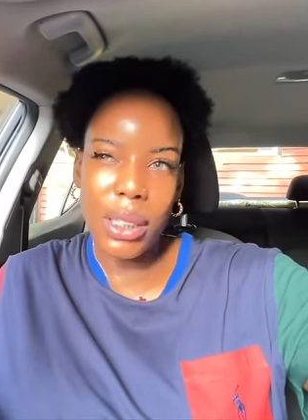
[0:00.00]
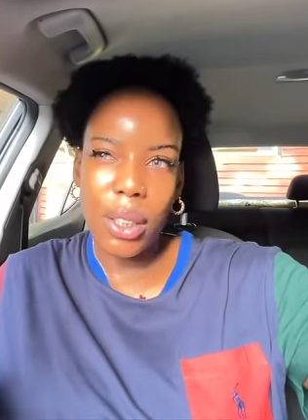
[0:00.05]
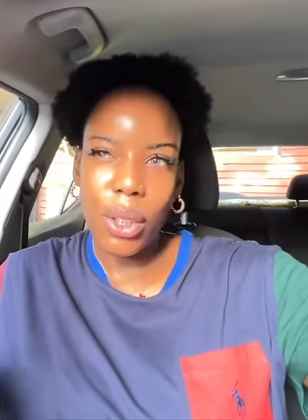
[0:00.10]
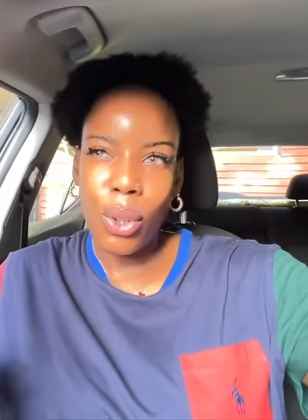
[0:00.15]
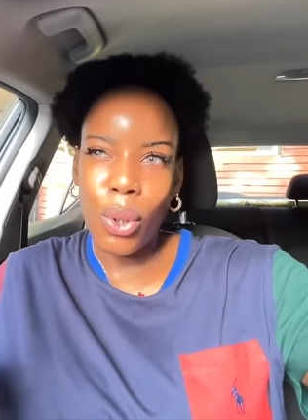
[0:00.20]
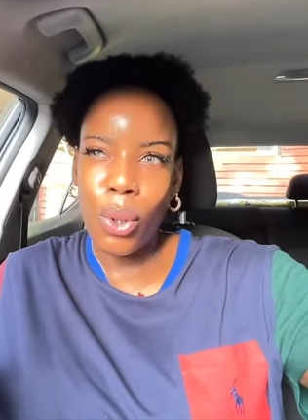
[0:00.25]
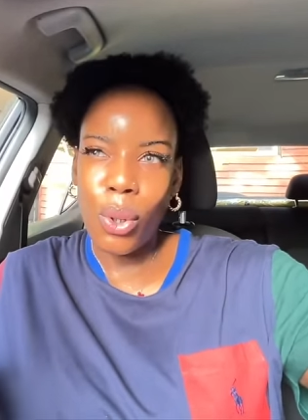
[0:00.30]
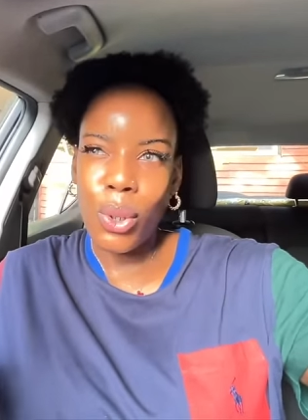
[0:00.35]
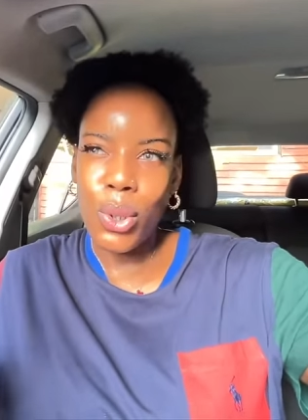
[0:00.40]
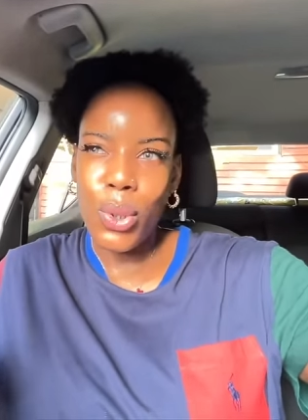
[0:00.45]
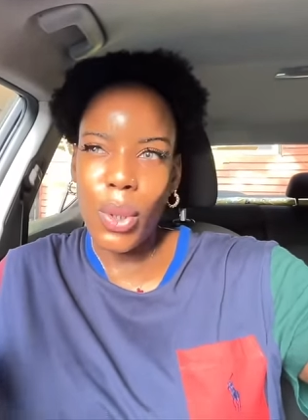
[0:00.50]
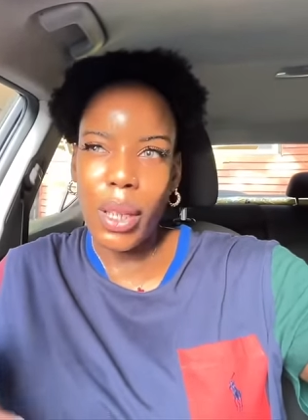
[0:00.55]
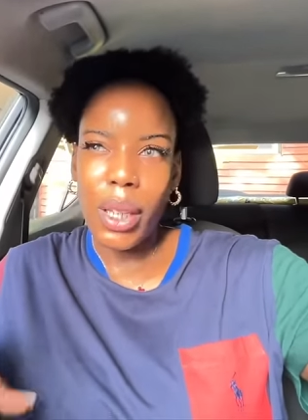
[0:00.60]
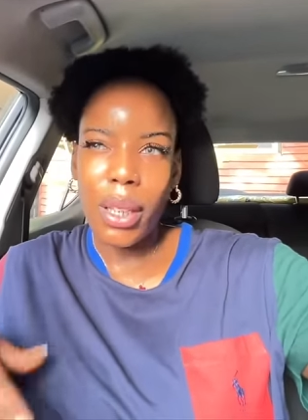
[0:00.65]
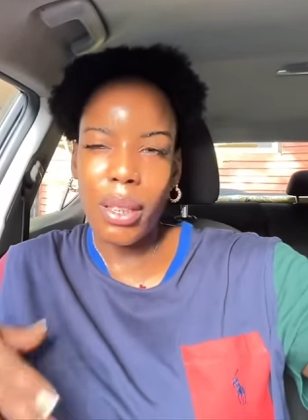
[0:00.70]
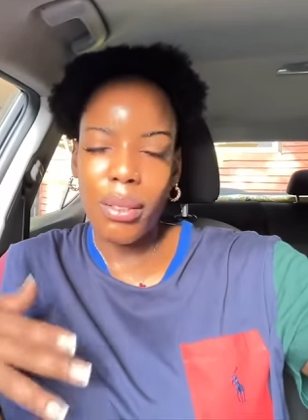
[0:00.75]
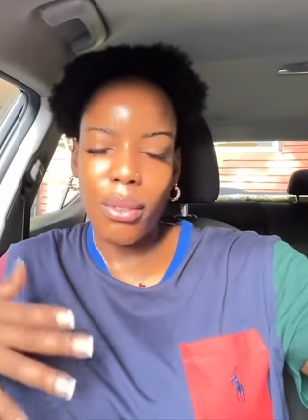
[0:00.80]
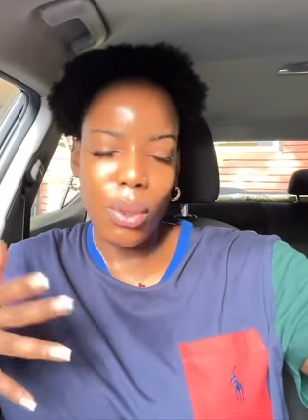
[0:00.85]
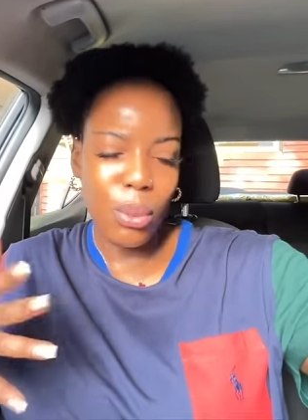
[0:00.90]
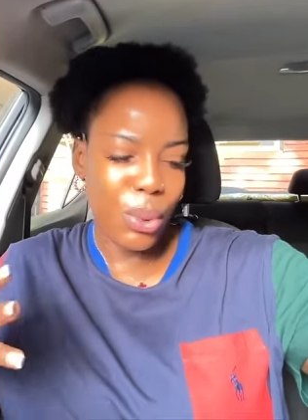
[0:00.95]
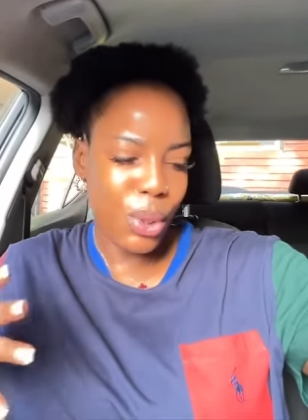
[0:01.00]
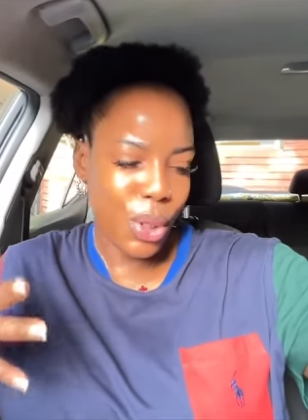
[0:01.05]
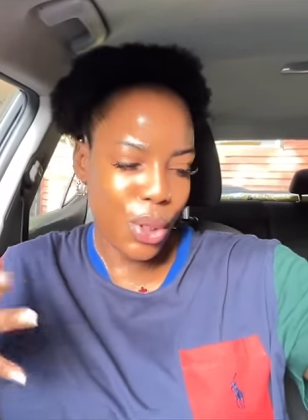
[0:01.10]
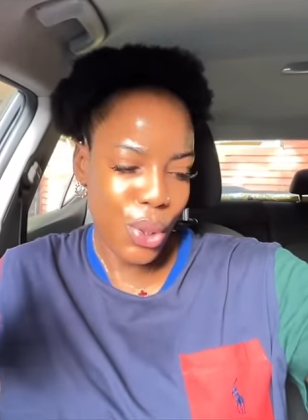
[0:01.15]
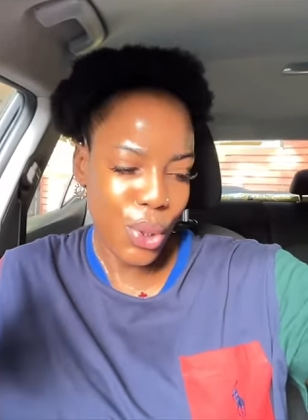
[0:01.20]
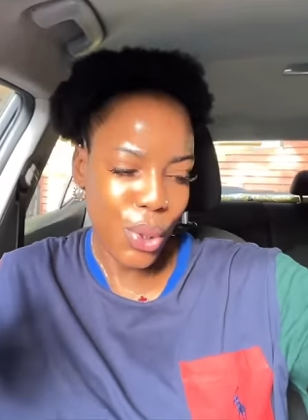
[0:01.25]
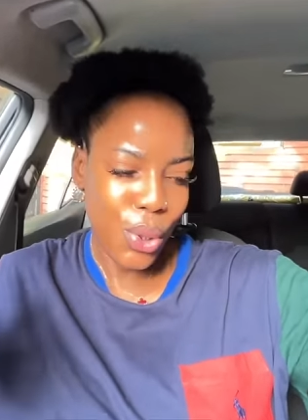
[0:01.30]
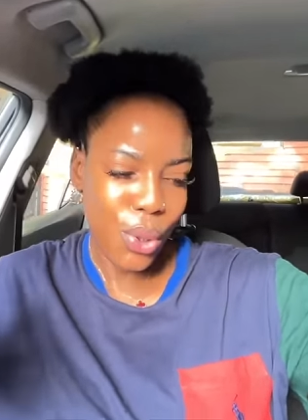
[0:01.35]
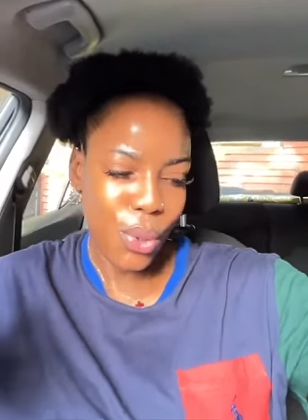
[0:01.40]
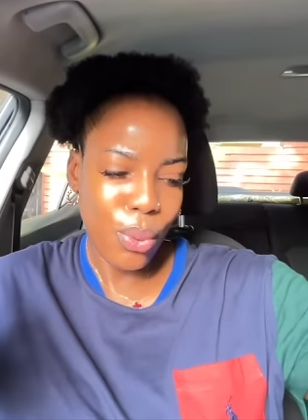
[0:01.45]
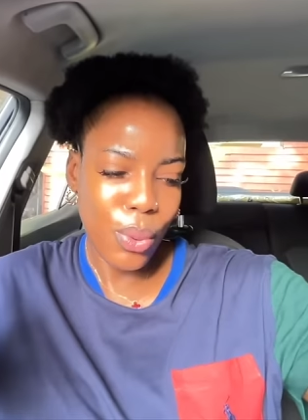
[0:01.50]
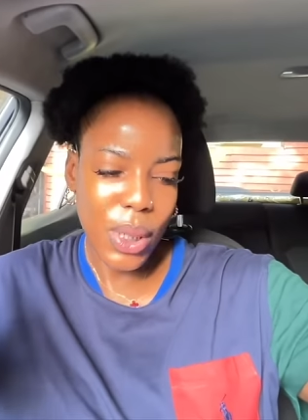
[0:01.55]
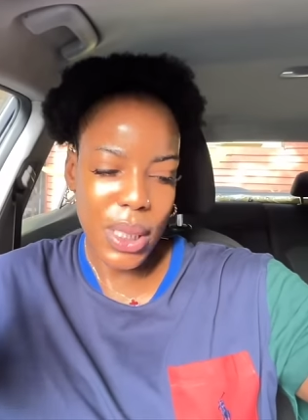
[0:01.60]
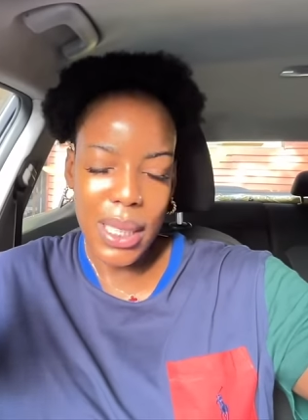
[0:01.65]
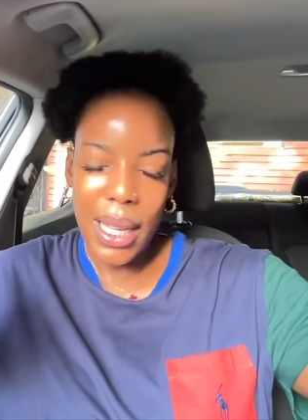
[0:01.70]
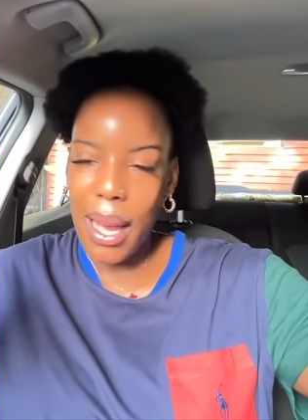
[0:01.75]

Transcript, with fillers: along so I can update you on what's